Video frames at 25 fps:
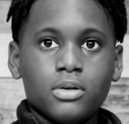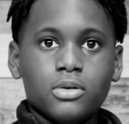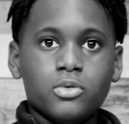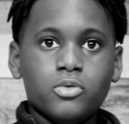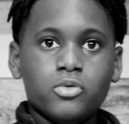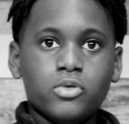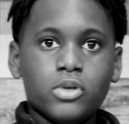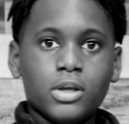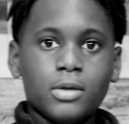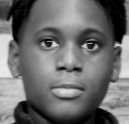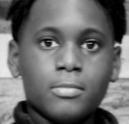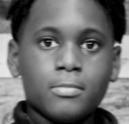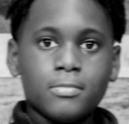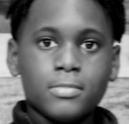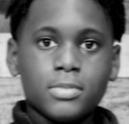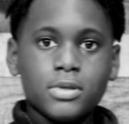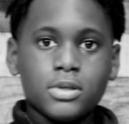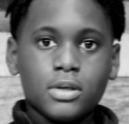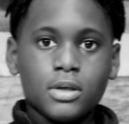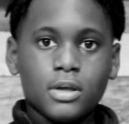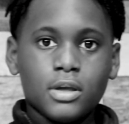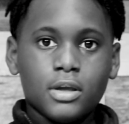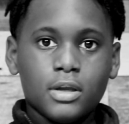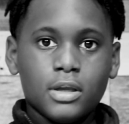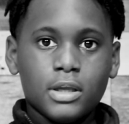
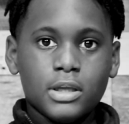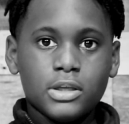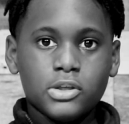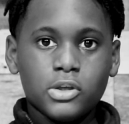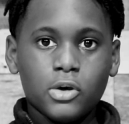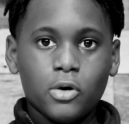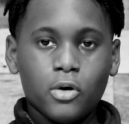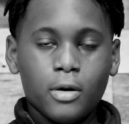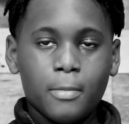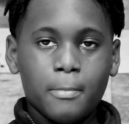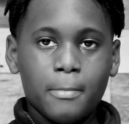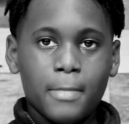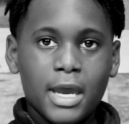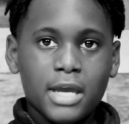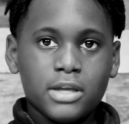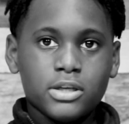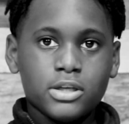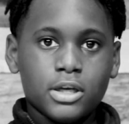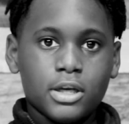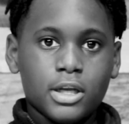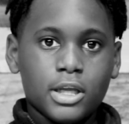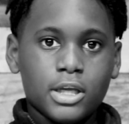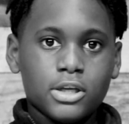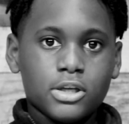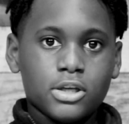Dreams is your
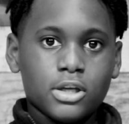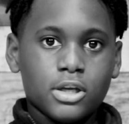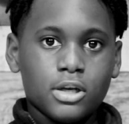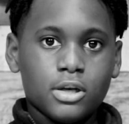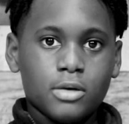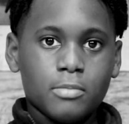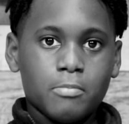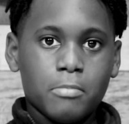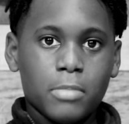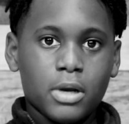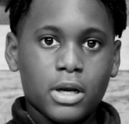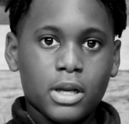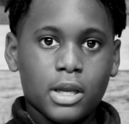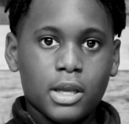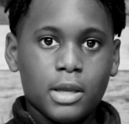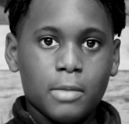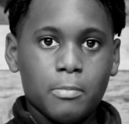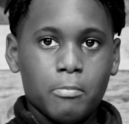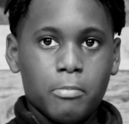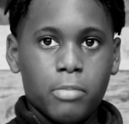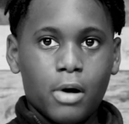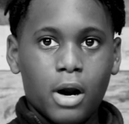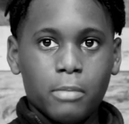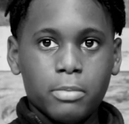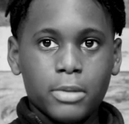imagination, but it can
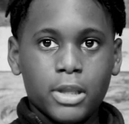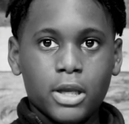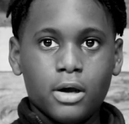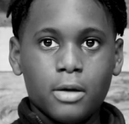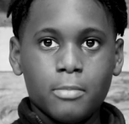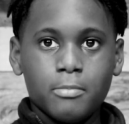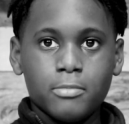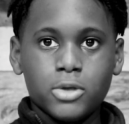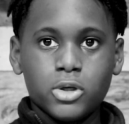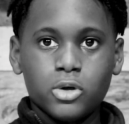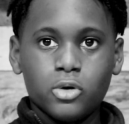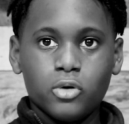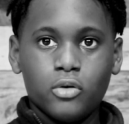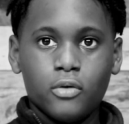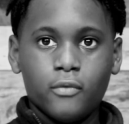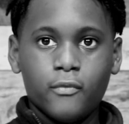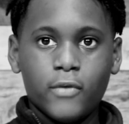probably come true